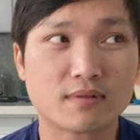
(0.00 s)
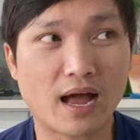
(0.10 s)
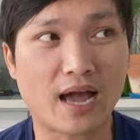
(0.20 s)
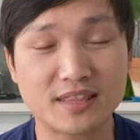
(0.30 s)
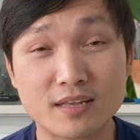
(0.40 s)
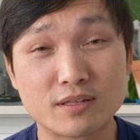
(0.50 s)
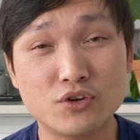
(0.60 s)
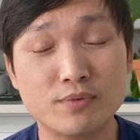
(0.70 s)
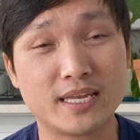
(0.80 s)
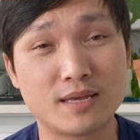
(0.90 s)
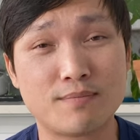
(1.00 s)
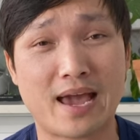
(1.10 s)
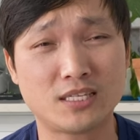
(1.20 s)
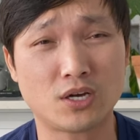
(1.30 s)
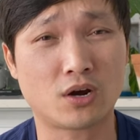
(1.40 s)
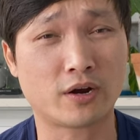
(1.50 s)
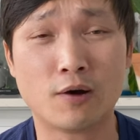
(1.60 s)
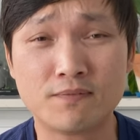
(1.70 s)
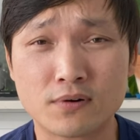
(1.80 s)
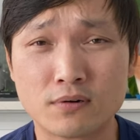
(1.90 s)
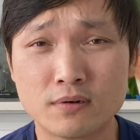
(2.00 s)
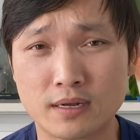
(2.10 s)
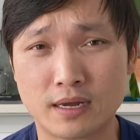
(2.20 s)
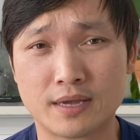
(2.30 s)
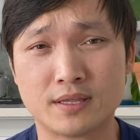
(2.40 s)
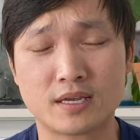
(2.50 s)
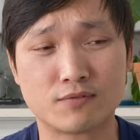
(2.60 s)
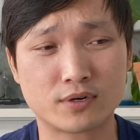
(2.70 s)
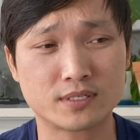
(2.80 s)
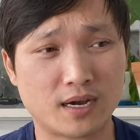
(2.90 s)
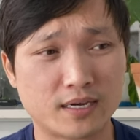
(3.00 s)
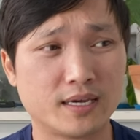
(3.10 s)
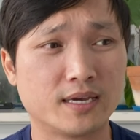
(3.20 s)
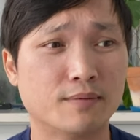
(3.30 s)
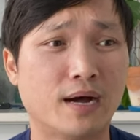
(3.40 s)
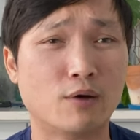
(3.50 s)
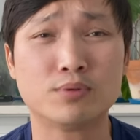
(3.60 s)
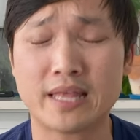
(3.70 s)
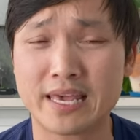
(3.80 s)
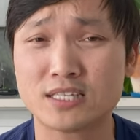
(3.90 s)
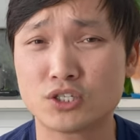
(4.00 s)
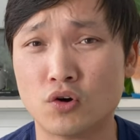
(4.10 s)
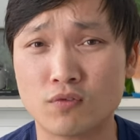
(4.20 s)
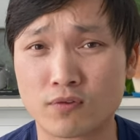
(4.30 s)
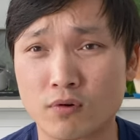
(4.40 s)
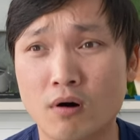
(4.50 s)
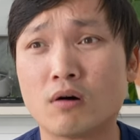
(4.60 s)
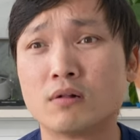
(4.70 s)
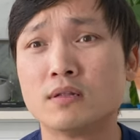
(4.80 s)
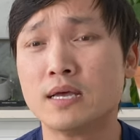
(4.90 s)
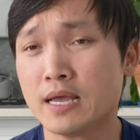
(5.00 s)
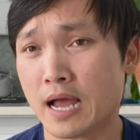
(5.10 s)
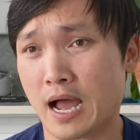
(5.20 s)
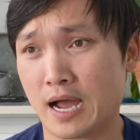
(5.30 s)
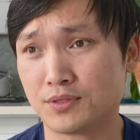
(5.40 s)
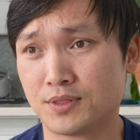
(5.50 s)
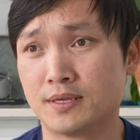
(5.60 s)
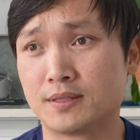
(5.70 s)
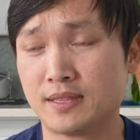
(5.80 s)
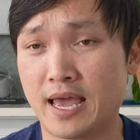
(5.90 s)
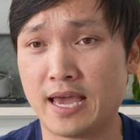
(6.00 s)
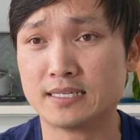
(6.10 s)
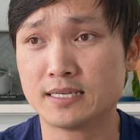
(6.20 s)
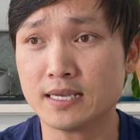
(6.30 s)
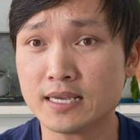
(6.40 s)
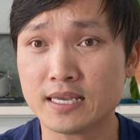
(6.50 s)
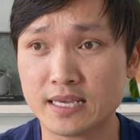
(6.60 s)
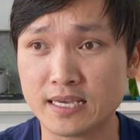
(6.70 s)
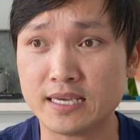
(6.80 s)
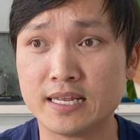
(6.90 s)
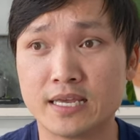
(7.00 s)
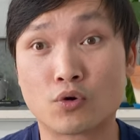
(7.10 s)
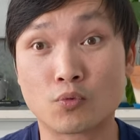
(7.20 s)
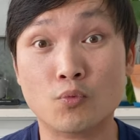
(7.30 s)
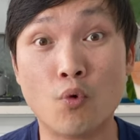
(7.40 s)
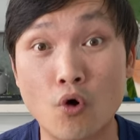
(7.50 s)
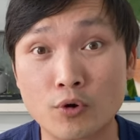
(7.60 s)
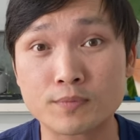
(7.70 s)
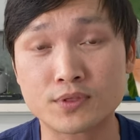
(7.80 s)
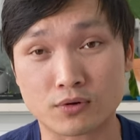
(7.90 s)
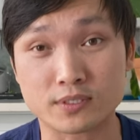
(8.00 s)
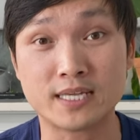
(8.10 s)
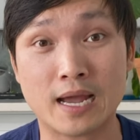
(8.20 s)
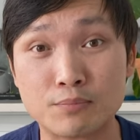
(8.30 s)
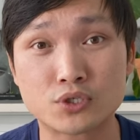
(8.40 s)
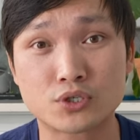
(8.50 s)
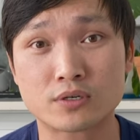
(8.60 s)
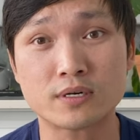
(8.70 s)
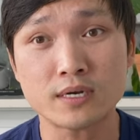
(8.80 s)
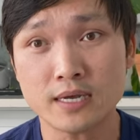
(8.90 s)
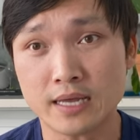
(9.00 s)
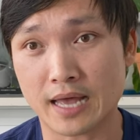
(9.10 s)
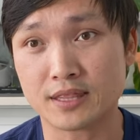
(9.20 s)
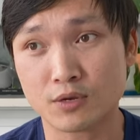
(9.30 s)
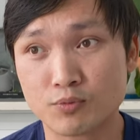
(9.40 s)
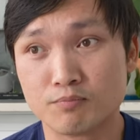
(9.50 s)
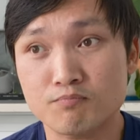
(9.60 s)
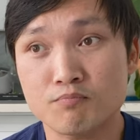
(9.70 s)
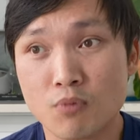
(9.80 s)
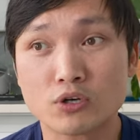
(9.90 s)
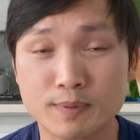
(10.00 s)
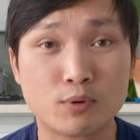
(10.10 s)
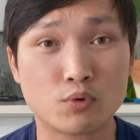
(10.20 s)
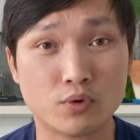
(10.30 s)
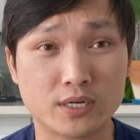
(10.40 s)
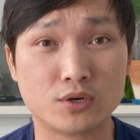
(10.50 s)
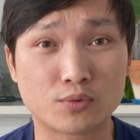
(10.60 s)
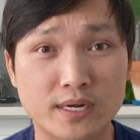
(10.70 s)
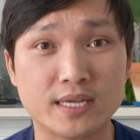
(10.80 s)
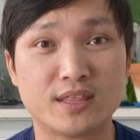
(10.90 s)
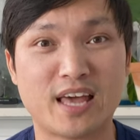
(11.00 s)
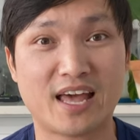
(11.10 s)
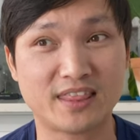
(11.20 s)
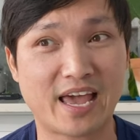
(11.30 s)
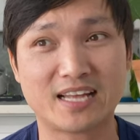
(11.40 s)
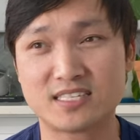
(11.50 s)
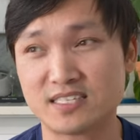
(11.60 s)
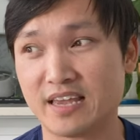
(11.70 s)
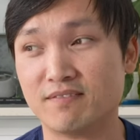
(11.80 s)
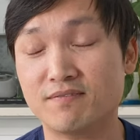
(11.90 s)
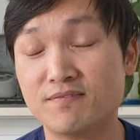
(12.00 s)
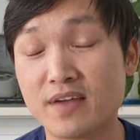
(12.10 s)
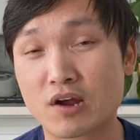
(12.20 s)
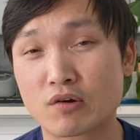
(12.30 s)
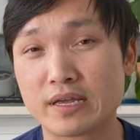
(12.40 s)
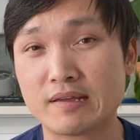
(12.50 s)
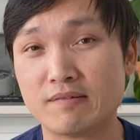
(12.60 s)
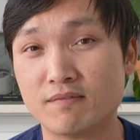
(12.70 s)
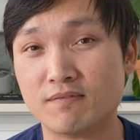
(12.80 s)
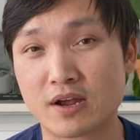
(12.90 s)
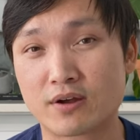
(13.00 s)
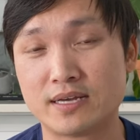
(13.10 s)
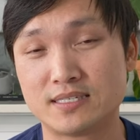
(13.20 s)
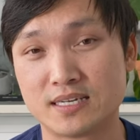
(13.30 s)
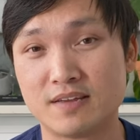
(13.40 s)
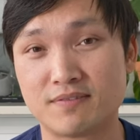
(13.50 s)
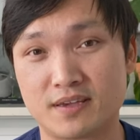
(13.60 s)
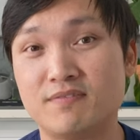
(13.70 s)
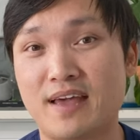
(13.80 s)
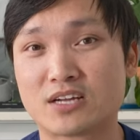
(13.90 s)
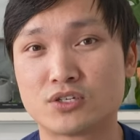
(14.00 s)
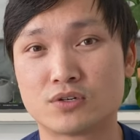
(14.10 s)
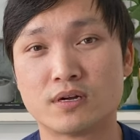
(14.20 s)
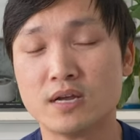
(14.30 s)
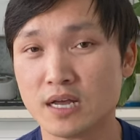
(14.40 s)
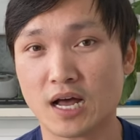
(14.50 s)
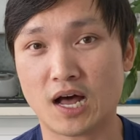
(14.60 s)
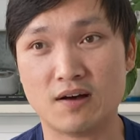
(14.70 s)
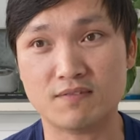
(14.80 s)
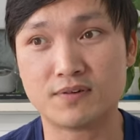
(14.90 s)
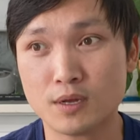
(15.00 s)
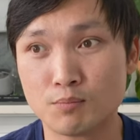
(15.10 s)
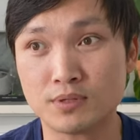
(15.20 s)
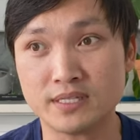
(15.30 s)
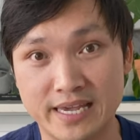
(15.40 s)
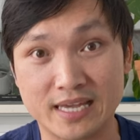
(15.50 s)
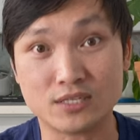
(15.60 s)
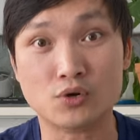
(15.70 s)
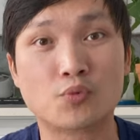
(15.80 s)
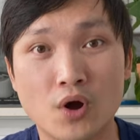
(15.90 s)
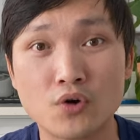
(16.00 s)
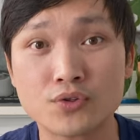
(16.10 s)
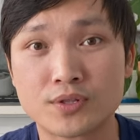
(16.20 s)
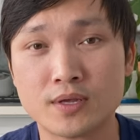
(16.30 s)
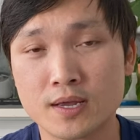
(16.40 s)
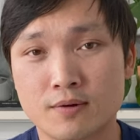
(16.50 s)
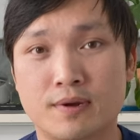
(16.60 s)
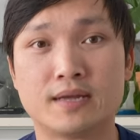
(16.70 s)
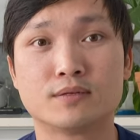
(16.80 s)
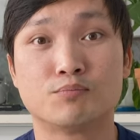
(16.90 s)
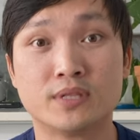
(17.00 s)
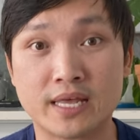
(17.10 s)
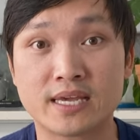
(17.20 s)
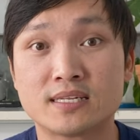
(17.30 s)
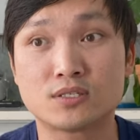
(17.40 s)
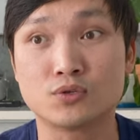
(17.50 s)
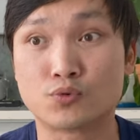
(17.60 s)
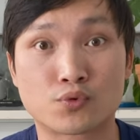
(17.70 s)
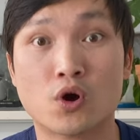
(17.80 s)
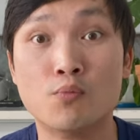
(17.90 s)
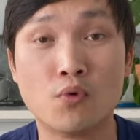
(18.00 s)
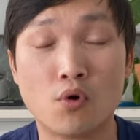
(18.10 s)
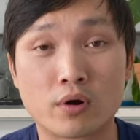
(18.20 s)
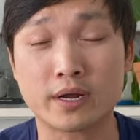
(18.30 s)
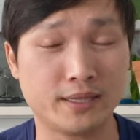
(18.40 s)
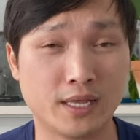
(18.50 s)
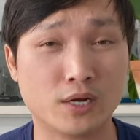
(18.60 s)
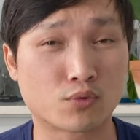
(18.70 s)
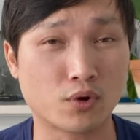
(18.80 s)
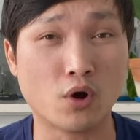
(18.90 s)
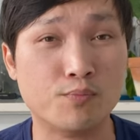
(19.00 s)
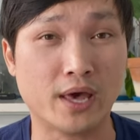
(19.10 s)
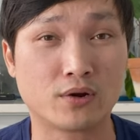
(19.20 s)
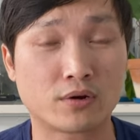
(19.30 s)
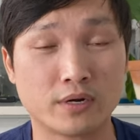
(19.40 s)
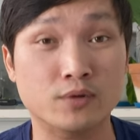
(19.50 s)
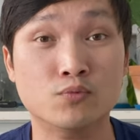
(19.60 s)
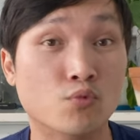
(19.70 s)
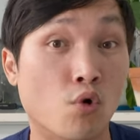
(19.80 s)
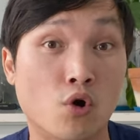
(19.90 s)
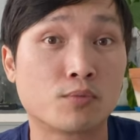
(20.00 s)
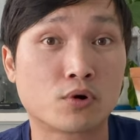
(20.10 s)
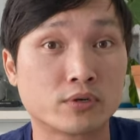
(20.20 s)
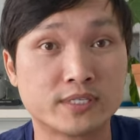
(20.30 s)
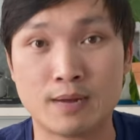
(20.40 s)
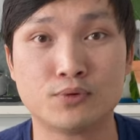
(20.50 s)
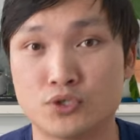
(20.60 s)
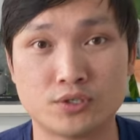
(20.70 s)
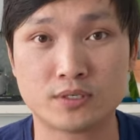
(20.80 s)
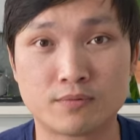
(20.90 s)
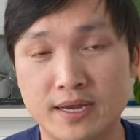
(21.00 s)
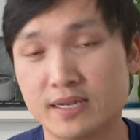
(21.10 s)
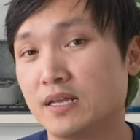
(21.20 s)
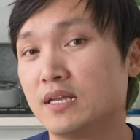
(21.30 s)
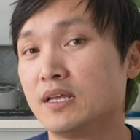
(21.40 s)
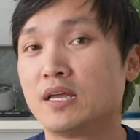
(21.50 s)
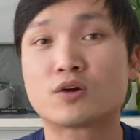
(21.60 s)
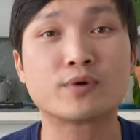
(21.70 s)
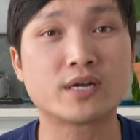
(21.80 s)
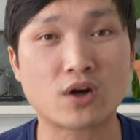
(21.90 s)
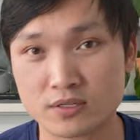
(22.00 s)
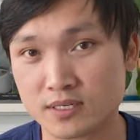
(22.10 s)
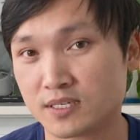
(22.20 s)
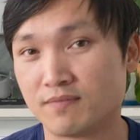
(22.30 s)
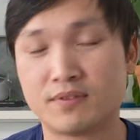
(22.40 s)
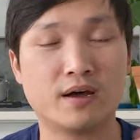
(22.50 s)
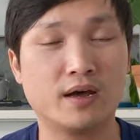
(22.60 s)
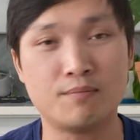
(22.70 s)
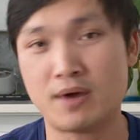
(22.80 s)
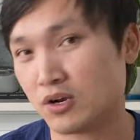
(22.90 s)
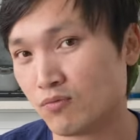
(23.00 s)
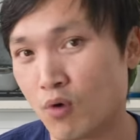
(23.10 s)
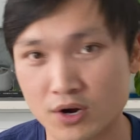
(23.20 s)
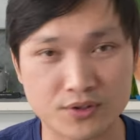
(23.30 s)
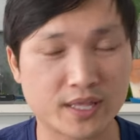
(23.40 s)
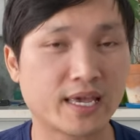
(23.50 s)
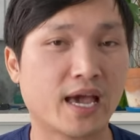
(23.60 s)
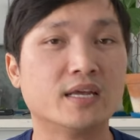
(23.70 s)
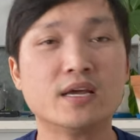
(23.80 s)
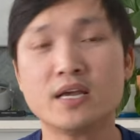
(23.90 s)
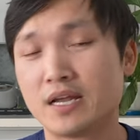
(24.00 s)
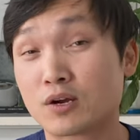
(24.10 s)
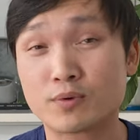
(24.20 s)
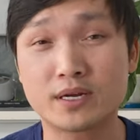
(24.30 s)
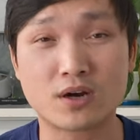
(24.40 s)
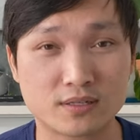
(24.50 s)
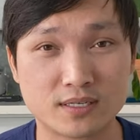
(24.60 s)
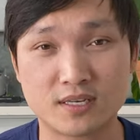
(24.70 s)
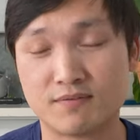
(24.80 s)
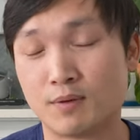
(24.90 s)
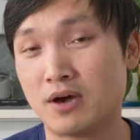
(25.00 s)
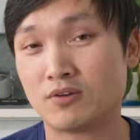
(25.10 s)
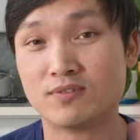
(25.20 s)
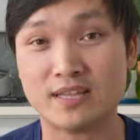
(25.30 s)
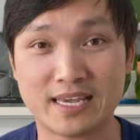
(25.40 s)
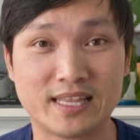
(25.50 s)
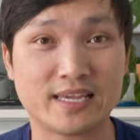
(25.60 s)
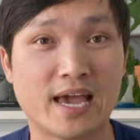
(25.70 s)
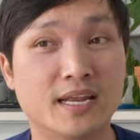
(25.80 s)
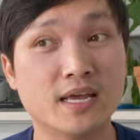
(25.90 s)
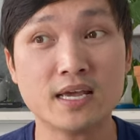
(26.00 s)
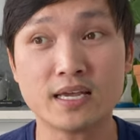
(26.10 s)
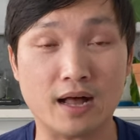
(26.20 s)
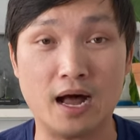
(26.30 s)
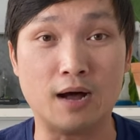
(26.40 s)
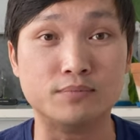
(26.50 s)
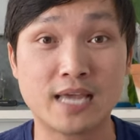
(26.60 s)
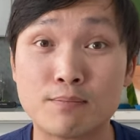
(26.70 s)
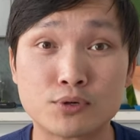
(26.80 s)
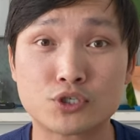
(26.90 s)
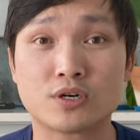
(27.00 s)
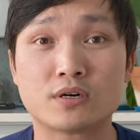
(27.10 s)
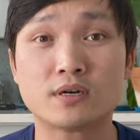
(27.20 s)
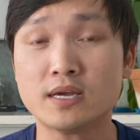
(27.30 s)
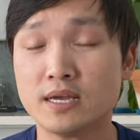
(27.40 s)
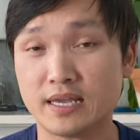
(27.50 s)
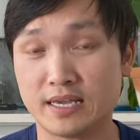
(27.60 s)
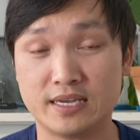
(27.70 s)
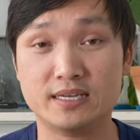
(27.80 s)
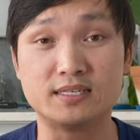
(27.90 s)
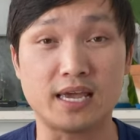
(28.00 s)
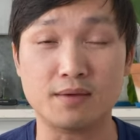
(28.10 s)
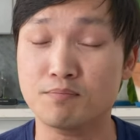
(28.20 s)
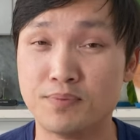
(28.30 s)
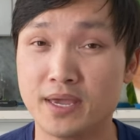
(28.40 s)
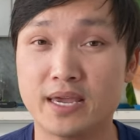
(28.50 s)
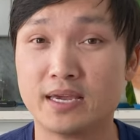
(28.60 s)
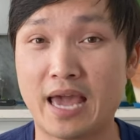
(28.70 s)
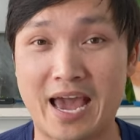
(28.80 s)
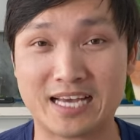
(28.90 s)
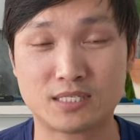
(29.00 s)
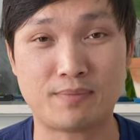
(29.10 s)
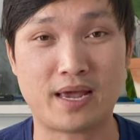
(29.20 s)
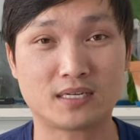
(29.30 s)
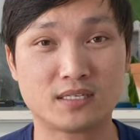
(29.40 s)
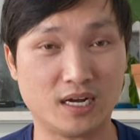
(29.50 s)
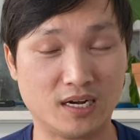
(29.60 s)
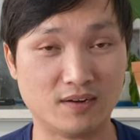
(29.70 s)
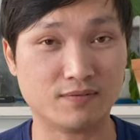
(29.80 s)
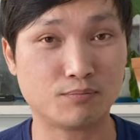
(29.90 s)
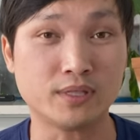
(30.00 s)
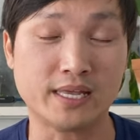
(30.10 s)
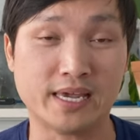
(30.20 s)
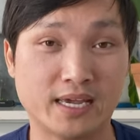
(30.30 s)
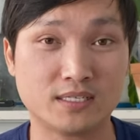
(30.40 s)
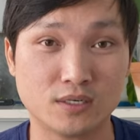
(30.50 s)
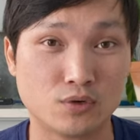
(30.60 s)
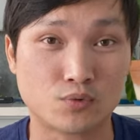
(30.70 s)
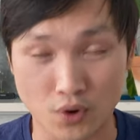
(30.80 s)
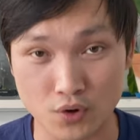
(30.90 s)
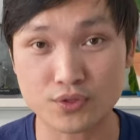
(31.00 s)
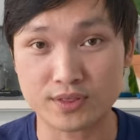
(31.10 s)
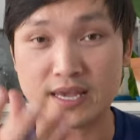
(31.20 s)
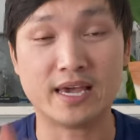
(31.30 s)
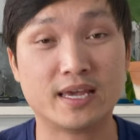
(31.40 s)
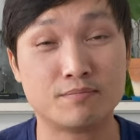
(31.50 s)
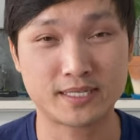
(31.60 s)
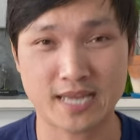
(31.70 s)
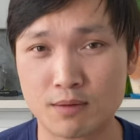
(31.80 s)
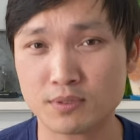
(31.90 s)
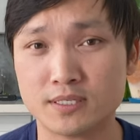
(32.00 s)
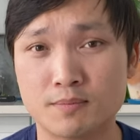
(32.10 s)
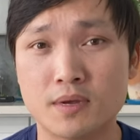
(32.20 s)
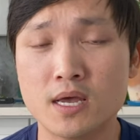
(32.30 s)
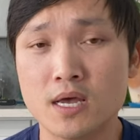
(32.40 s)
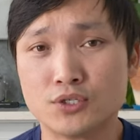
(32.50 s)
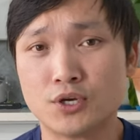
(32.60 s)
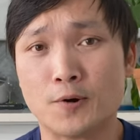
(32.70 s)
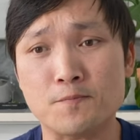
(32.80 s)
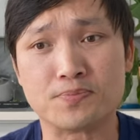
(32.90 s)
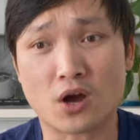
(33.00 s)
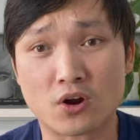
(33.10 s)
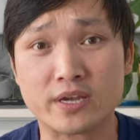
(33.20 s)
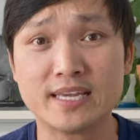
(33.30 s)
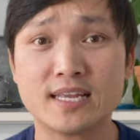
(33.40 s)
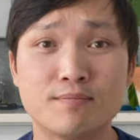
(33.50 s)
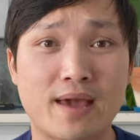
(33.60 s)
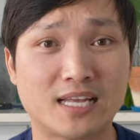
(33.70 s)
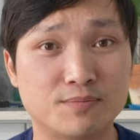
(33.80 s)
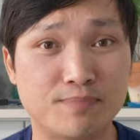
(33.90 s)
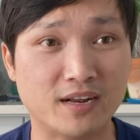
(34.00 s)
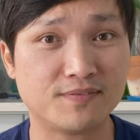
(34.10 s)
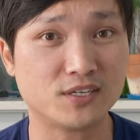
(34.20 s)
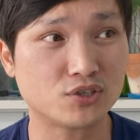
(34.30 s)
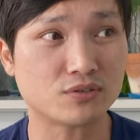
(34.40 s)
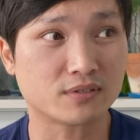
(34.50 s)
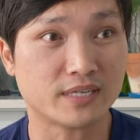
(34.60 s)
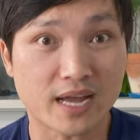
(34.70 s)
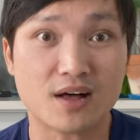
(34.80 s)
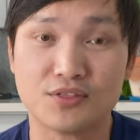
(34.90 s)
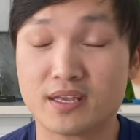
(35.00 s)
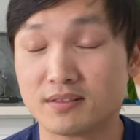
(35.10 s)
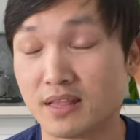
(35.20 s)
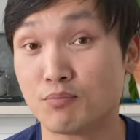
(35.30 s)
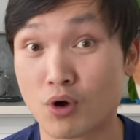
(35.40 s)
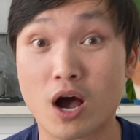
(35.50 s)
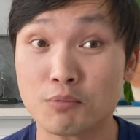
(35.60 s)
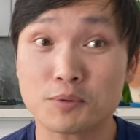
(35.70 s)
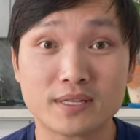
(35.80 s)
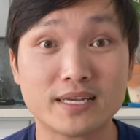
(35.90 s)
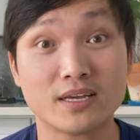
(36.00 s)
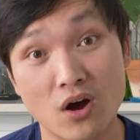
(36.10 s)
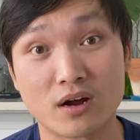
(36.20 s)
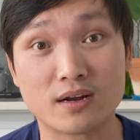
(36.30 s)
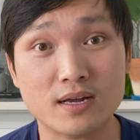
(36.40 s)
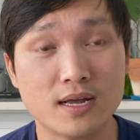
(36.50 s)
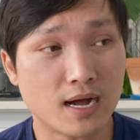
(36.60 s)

I think heating mats are helpful. I think if we're talking about plants overall, I think that heating or warmth or temperature I think most people would agree that that's a very, very significant factor of plant growth, right? Plants grow more and they grow better in warmer temperatures, right? Irregardless of the amount of water they get, irregardless of the amount of light they get, um, temperature is a big aspect of plant growth and metabolism. So are heating mats beneficial? Yeah, they, they probably are.